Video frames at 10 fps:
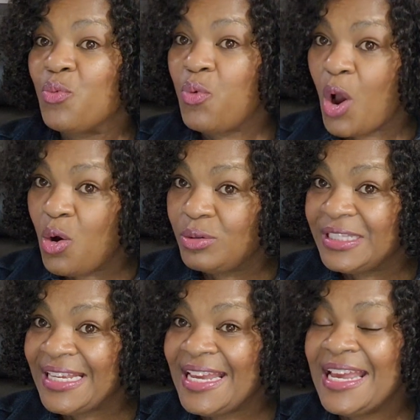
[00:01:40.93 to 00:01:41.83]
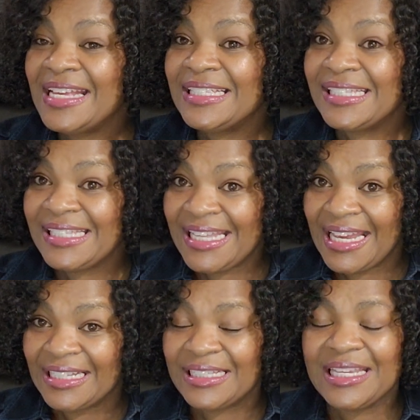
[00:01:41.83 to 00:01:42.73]
rosy
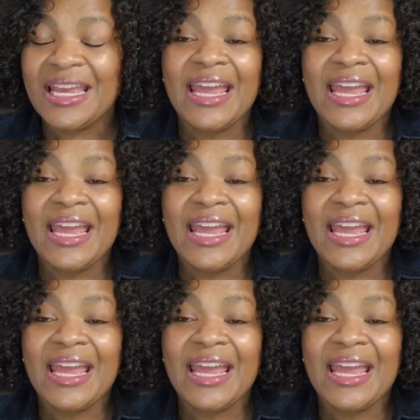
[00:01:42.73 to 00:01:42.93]
scent.